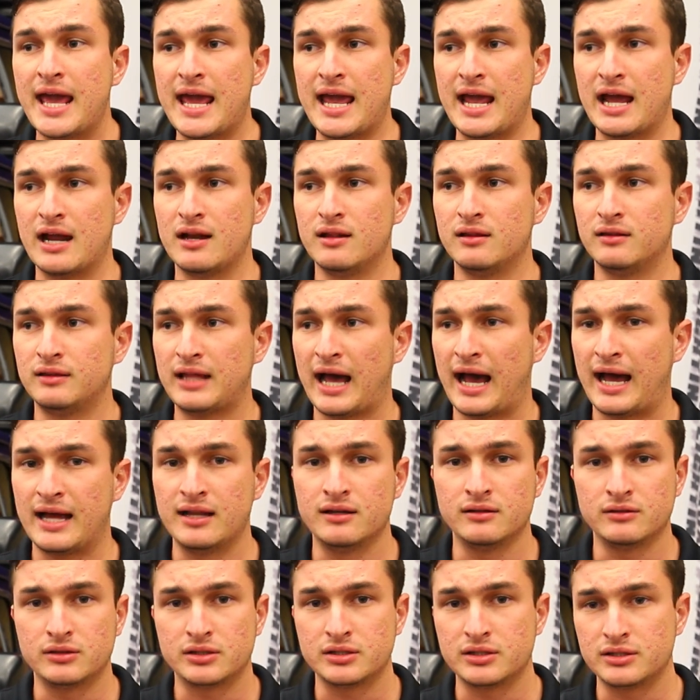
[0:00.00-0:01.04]
And
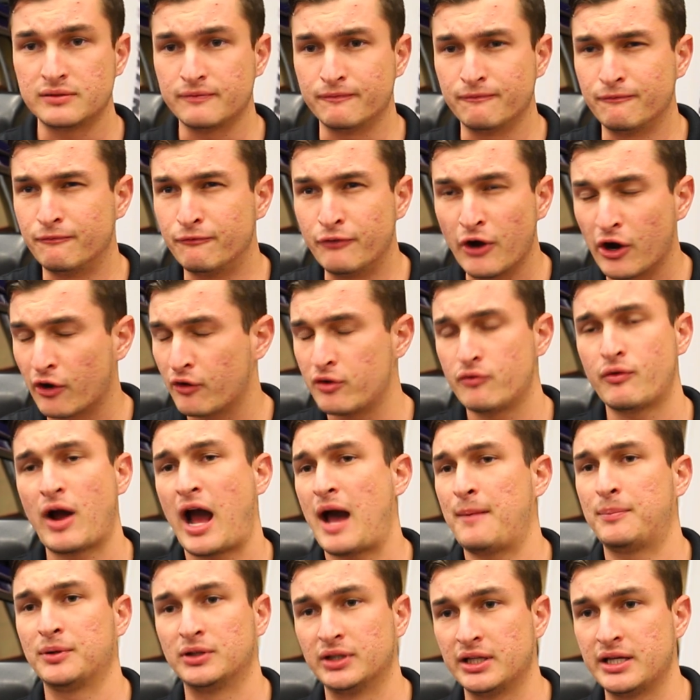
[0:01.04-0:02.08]
that very
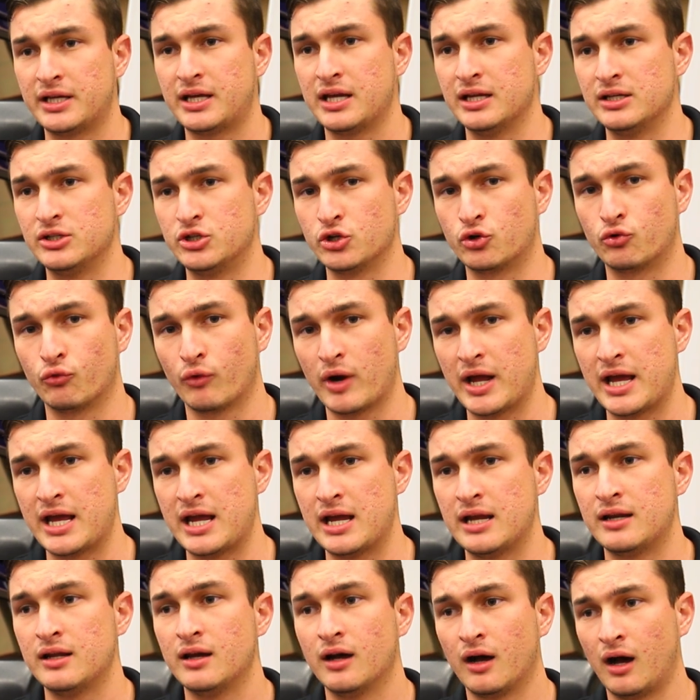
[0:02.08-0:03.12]
rapidly can
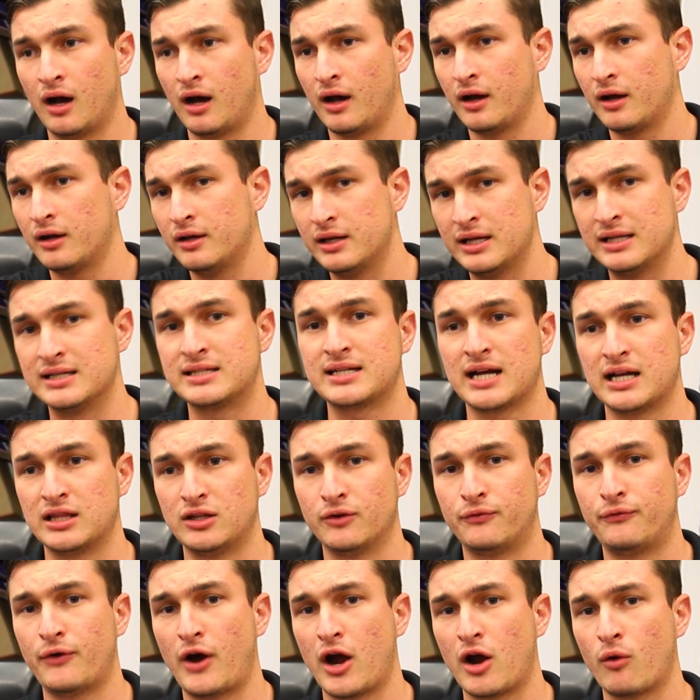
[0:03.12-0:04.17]
degrade uh, inside
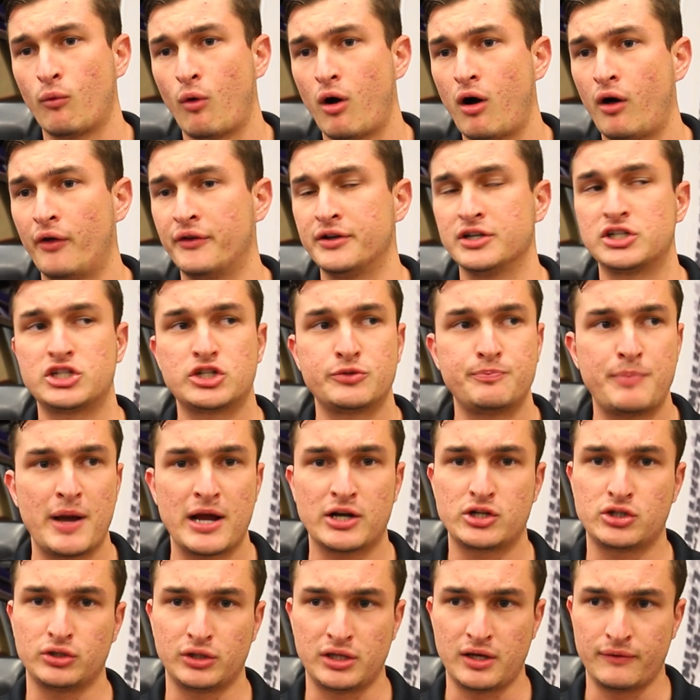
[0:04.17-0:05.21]
the firewall and
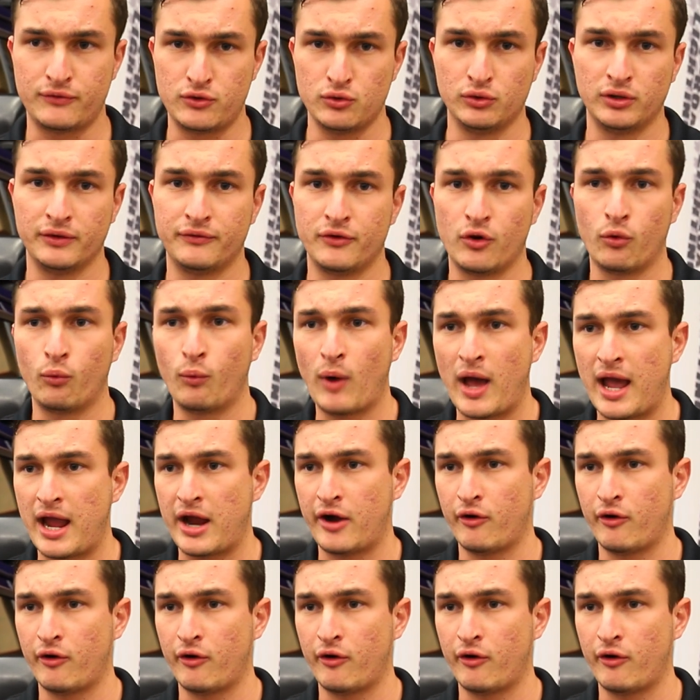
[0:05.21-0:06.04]
especially if you live in a wet